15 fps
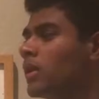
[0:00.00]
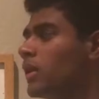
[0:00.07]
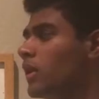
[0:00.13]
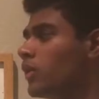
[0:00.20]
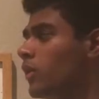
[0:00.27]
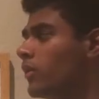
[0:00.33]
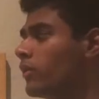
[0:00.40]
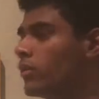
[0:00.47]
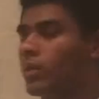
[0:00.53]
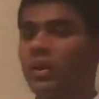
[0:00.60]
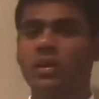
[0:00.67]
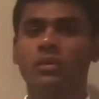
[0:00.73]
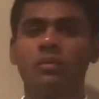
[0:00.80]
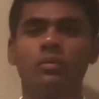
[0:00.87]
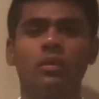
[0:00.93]
hello
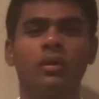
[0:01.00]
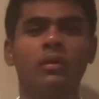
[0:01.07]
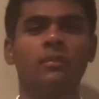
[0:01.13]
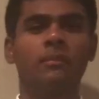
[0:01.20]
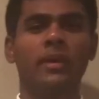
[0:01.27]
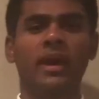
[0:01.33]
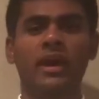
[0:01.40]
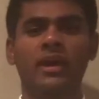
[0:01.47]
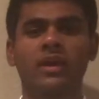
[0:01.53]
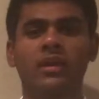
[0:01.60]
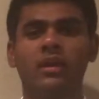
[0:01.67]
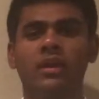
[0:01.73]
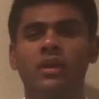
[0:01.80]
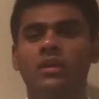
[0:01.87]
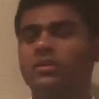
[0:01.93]
everyone, welcome back.
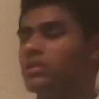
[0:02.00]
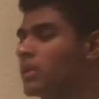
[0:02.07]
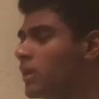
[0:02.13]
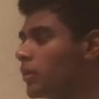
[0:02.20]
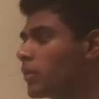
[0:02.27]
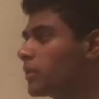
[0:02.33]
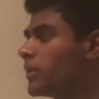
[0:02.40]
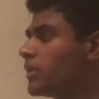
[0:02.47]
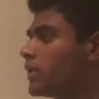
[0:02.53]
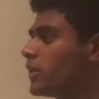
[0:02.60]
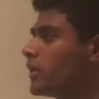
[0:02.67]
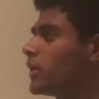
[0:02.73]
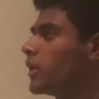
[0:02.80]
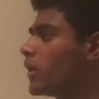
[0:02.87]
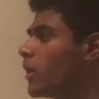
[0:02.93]
Today we're going to be
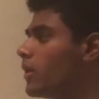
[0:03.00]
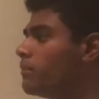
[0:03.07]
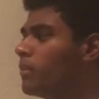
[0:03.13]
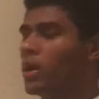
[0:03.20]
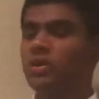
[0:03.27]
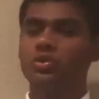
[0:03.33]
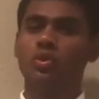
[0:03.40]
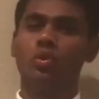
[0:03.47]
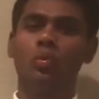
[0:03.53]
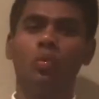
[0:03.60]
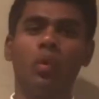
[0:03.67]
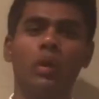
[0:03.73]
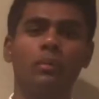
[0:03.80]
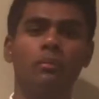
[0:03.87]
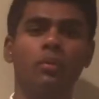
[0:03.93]
learning Module
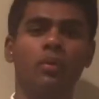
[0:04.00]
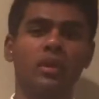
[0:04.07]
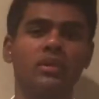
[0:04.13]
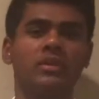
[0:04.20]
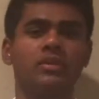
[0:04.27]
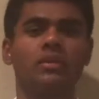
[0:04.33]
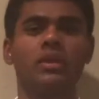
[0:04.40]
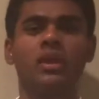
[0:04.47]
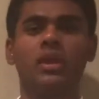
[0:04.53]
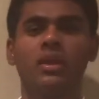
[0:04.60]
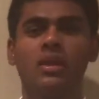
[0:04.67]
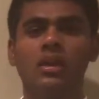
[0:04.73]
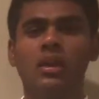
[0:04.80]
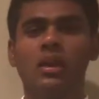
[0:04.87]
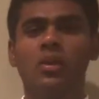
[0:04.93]
1.3,
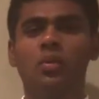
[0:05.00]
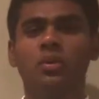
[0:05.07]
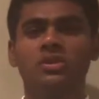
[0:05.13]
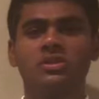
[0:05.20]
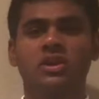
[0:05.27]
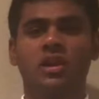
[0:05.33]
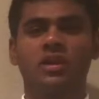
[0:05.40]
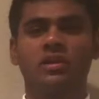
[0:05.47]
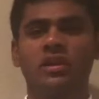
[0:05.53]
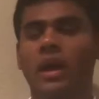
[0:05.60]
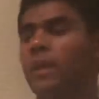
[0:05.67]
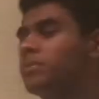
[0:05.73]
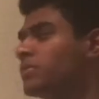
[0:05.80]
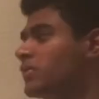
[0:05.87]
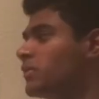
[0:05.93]
which is on
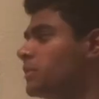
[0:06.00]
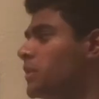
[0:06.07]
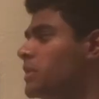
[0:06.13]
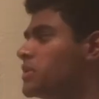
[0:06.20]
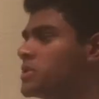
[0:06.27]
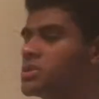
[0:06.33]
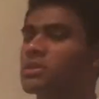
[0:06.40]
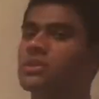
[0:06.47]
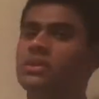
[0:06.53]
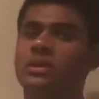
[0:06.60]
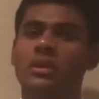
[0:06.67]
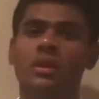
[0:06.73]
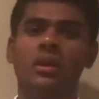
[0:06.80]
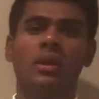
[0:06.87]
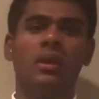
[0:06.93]
types of speeches.
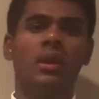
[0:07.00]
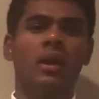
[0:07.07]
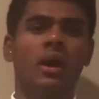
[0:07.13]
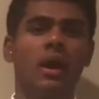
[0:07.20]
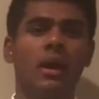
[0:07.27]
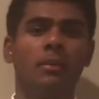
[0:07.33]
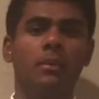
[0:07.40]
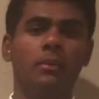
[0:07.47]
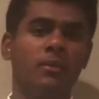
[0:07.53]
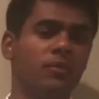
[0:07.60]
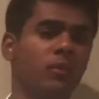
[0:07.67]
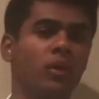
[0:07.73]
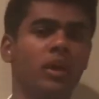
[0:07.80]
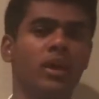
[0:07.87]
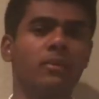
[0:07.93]
But
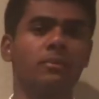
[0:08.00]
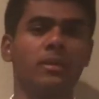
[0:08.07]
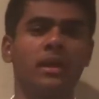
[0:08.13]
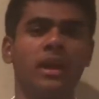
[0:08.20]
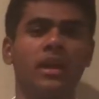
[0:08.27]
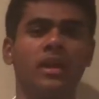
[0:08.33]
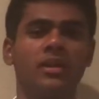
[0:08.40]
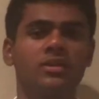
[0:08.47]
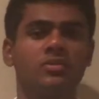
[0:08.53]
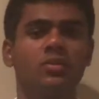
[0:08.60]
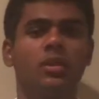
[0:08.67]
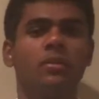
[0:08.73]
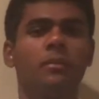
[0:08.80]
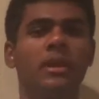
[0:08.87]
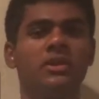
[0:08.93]
before I begin, I just
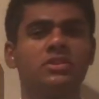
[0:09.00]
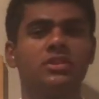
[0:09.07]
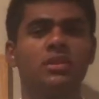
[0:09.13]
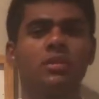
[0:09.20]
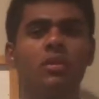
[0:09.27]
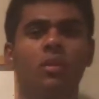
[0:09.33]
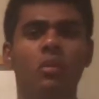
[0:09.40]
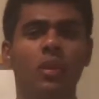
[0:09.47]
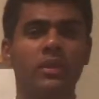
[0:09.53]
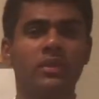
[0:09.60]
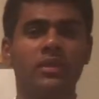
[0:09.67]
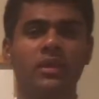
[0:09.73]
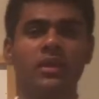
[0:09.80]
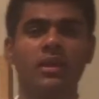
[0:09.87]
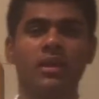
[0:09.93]
want to mention one
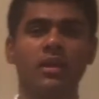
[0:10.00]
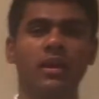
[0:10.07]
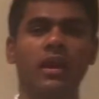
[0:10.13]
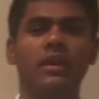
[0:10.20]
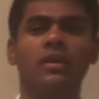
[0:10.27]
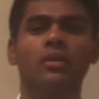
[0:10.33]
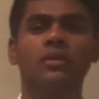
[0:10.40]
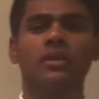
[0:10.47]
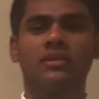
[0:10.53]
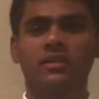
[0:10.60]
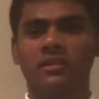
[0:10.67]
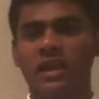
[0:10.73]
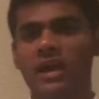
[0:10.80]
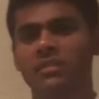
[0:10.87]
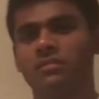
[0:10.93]
thing. I know that the
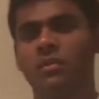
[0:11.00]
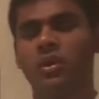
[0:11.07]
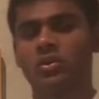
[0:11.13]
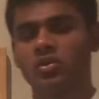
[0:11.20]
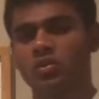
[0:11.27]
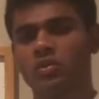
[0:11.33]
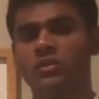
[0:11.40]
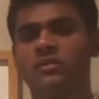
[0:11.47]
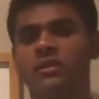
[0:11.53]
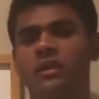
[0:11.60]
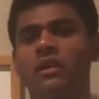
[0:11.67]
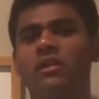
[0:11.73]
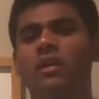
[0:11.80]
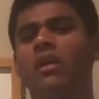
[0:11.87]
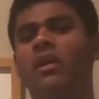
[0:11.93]
last module was
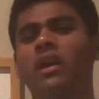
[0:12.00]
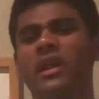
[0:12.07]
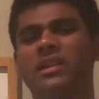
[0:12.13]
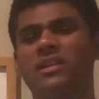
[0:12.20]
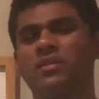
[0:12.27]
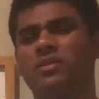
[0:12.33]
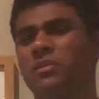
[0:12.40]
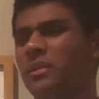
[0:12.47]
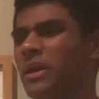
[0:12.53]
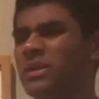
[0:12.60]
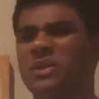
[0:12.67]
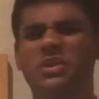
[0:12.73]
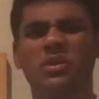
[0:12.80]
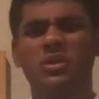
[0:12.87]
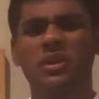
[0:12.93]
very long, I think it was
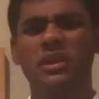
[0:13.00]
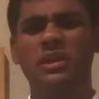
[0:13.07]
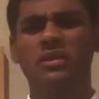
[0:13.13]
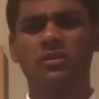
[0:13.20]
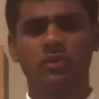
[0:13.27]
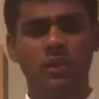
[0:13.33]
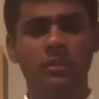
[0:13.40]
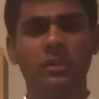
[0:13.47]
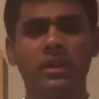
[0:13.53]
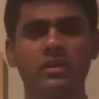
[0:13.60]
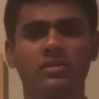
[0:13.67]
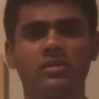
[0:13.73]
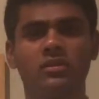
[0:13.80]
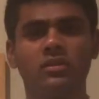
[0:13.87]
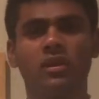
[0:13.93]
about 33
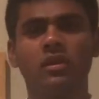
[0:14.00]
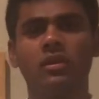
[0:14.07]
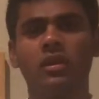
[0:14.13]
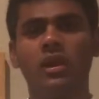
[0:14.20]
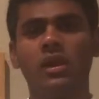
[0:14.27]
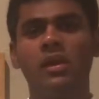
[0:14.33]
minutes or so.